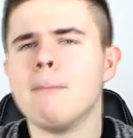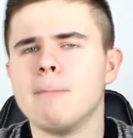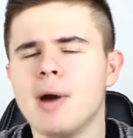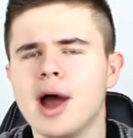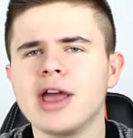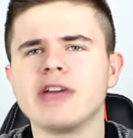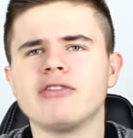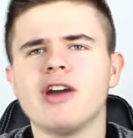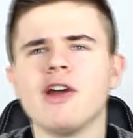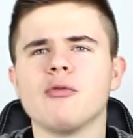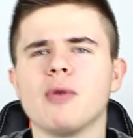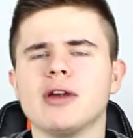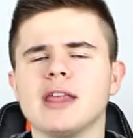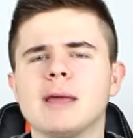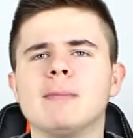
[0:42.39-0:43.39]
Minecraft,
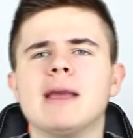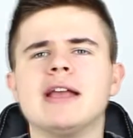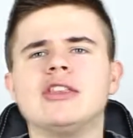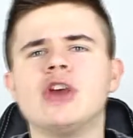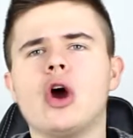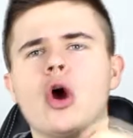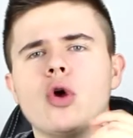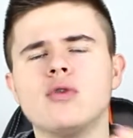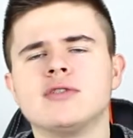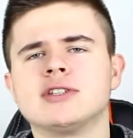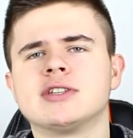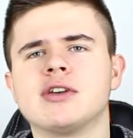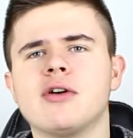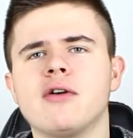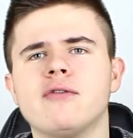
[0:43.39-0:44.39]
where they made their own
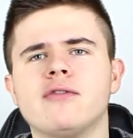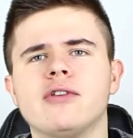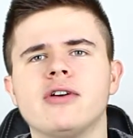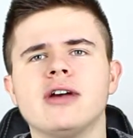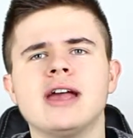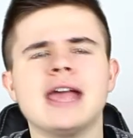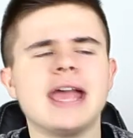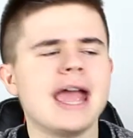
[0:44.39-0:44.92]
server,